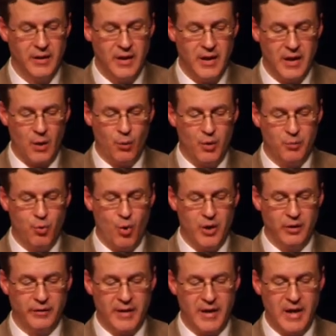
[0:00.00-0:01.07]
And I would point out
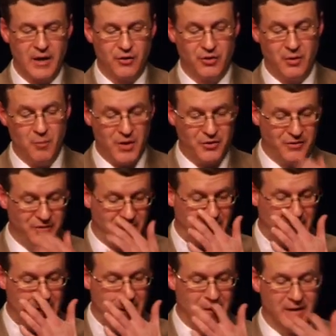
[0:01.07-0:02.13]
that actually much of the
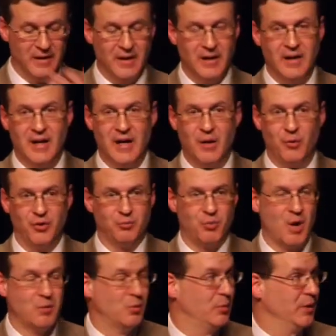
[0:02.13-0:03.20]
data was
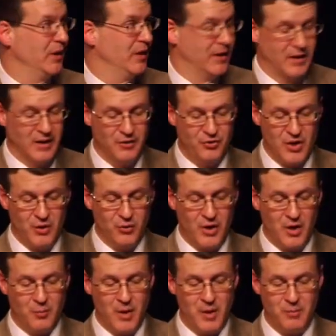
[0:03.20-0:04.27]
probably generated
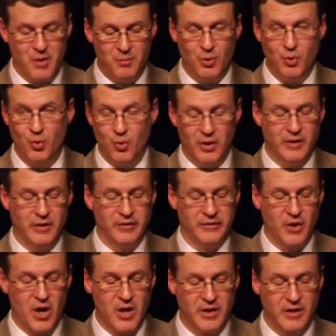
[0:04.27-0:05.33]
by people who are in this
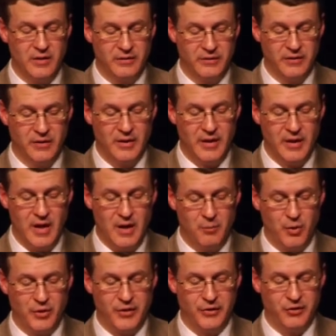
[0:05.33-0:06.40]
audience and
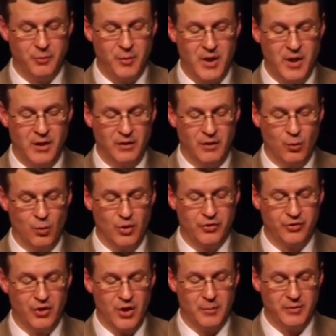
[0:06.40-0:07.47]
participating in the
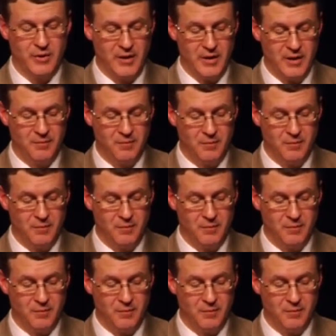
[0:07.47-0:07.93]
workshop today.